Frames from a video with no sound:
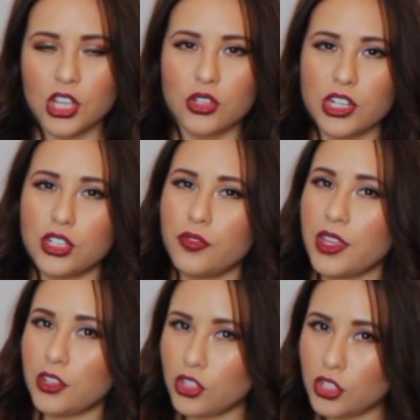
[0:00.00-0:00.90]
So I just
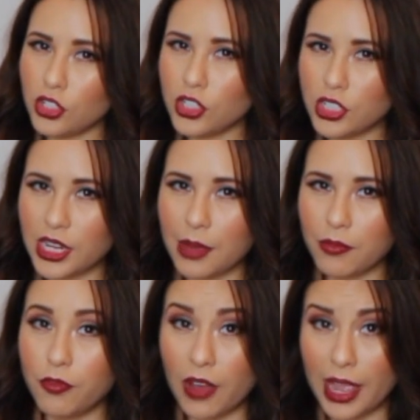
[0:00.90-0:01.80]
find the sugar
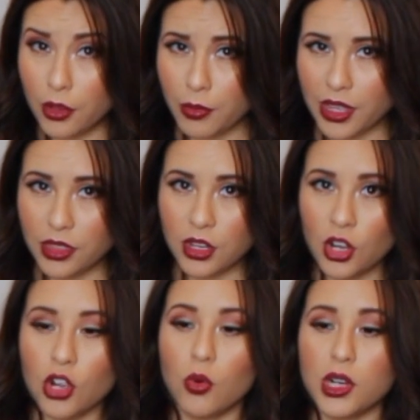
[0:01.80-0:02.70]
snap file method
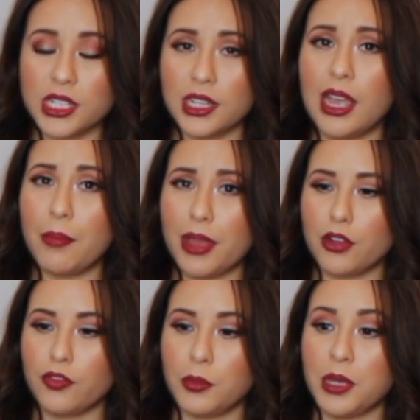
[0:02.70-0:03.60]
works a lot
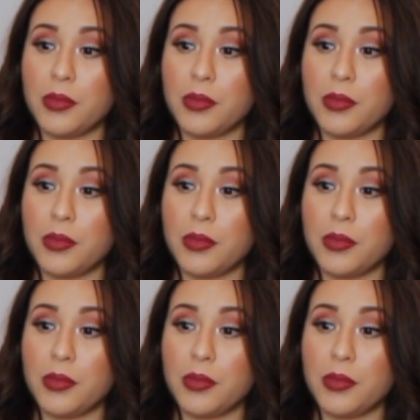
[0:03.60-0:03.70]
better for me.